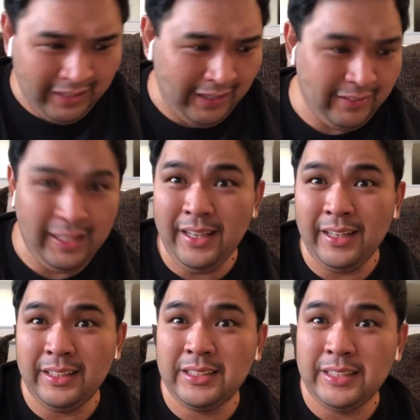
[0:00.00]
And
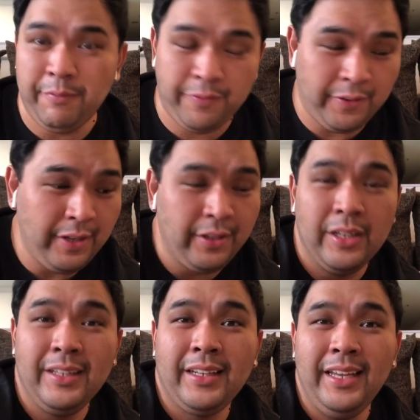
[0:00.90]
taking it a step
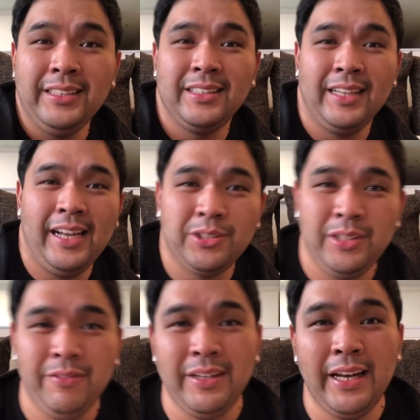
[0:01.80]
further, the case that I
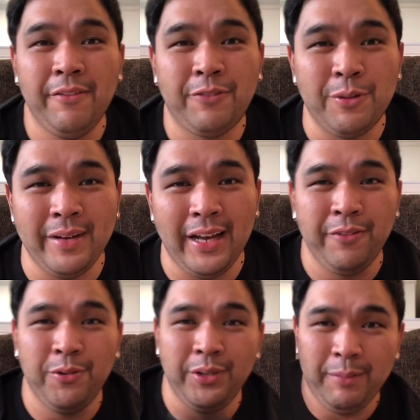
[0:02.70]
actually even have for my
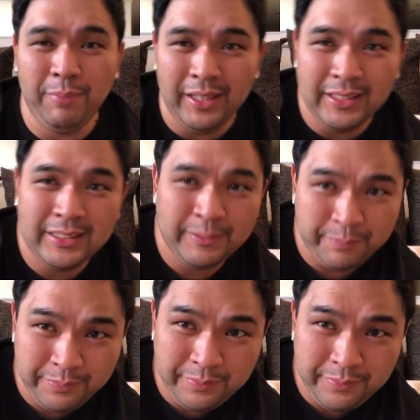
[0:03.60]
iPhone 8 Plus